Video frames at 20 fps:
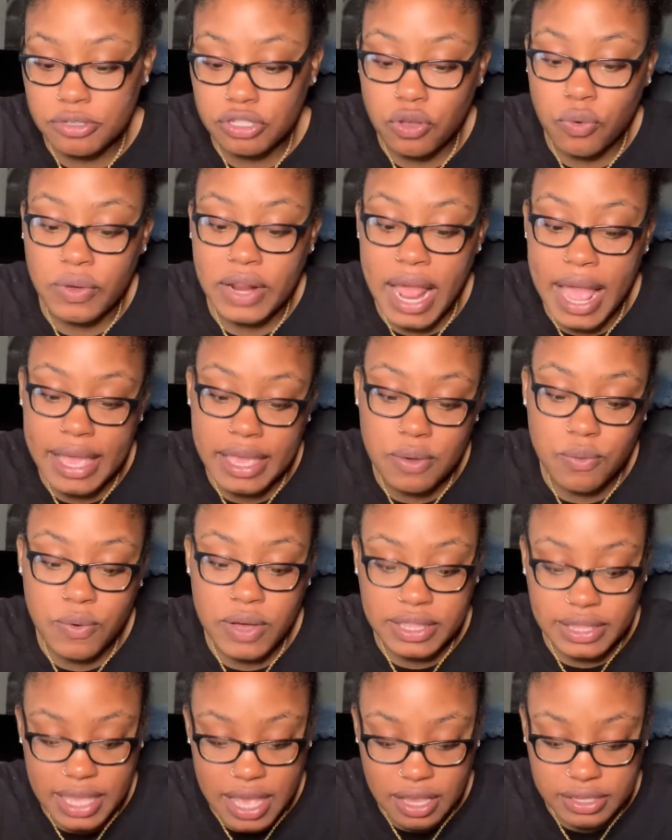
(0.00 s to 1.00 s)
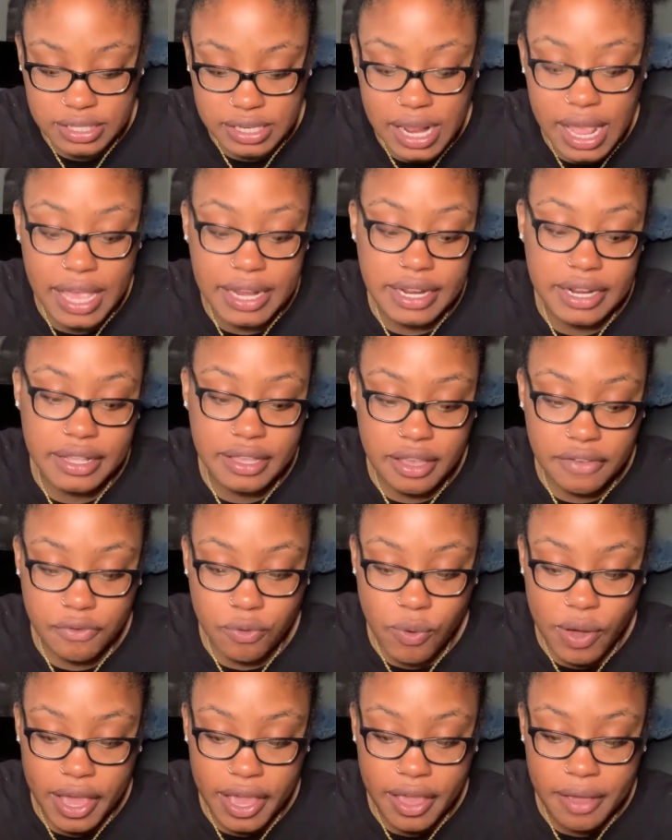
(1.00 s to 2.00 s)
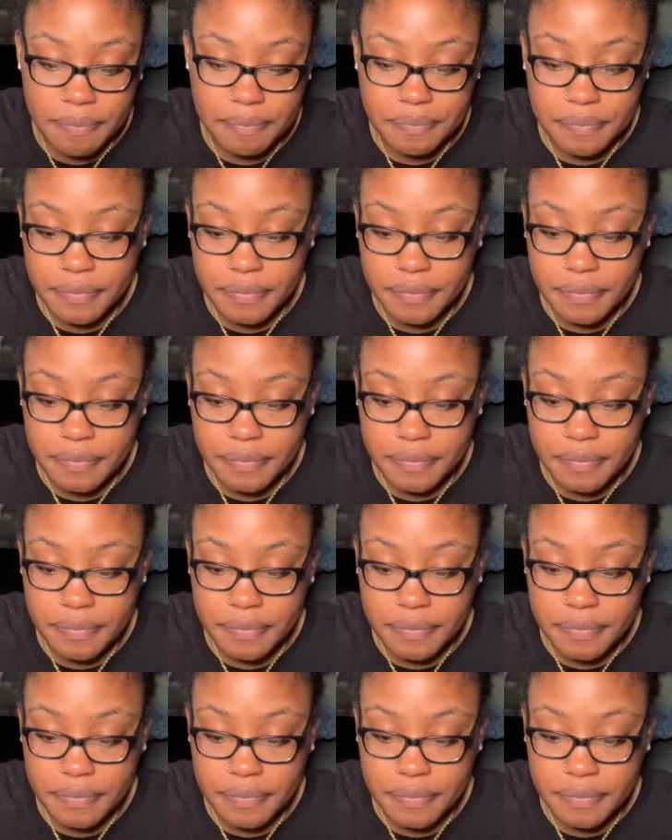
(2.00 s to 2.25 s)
So when I hit 1,000, I did a giveaway.